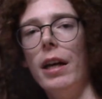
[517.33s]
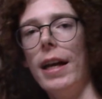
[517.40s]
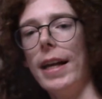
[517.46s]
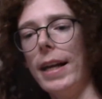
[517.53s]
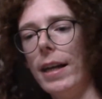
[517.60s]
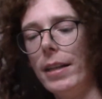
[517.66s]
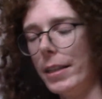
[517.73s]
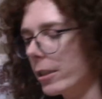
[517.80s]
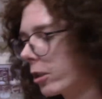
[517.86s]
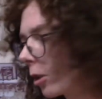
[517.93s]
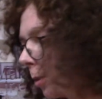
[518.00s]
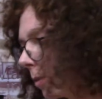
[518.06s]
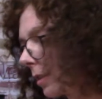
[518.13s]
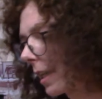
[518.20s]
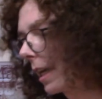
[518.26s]
and its
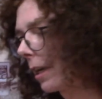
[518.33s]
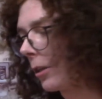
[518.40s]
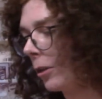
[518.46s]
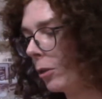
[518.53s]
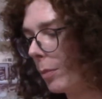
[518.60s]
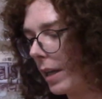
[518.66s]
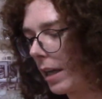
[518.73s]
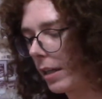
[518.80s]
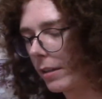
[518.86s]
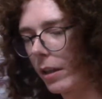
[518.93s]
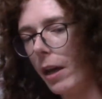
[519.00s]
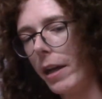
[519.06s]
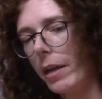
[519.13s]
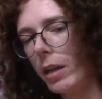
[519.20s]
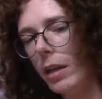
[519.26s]
cold cathode
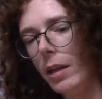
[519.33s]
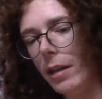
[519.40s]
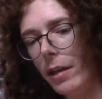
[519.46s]
backlight